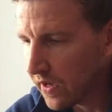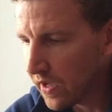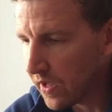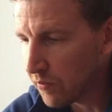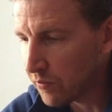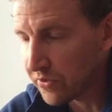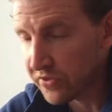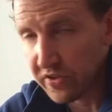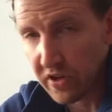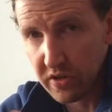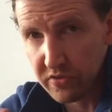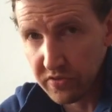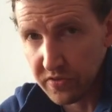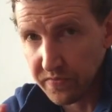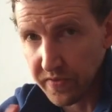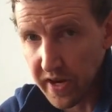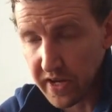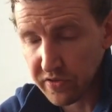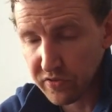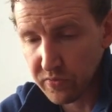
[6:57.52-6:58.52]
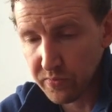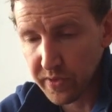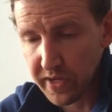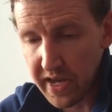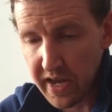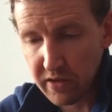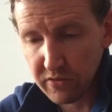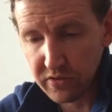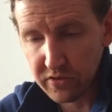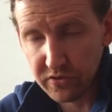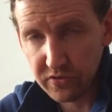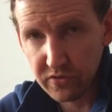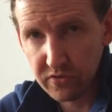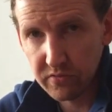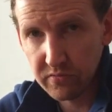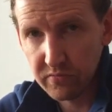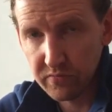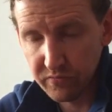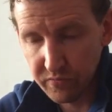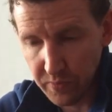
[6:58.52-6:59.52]
Um, besides the fact somebody else has
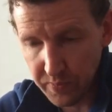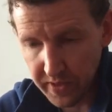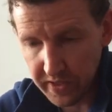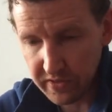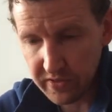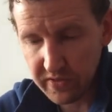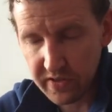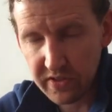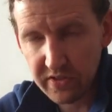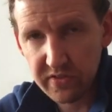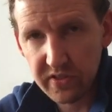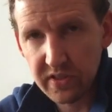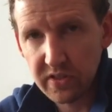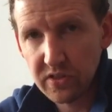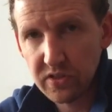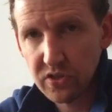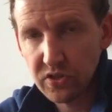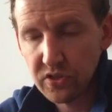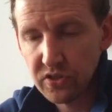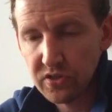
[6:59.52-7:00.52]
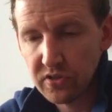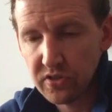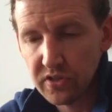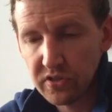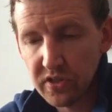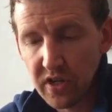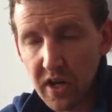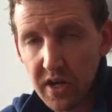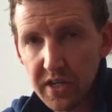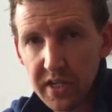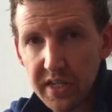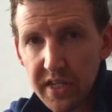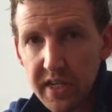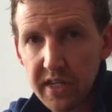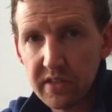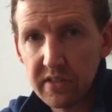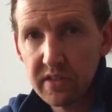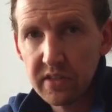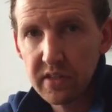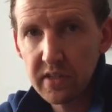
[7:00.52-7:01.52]
repeated this since since I did
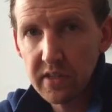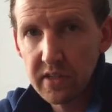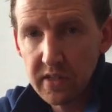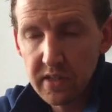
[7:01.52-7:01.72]
it,